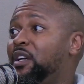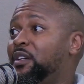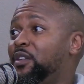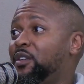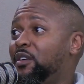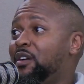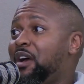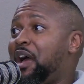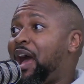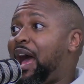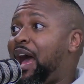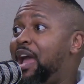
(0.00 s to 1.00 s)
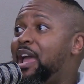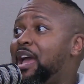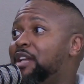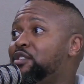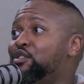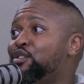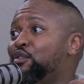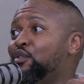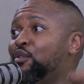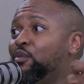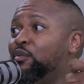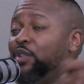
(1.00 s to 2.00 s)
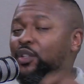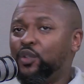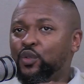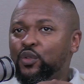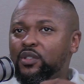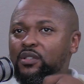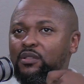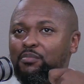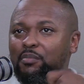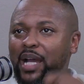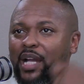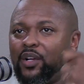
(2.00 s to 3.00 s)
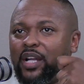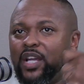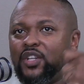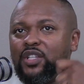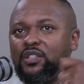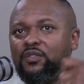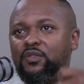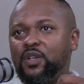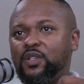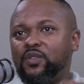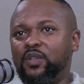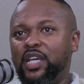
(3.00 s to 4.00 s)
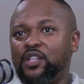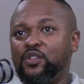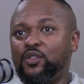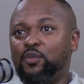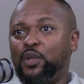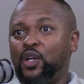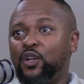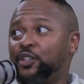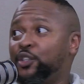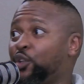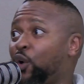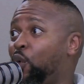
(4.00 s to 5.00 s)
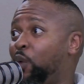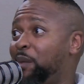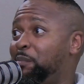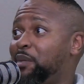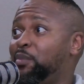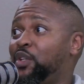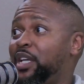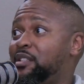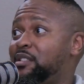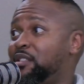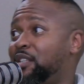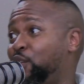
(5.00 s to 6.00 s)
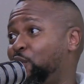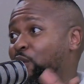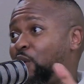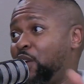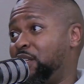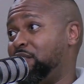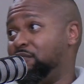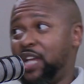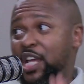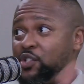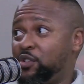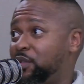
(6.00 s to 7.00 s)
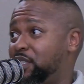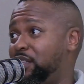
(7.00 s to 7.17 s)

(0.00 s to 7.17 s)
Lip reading: You know, I had to use my connections first to get you to be on a show where people can see you on national TV.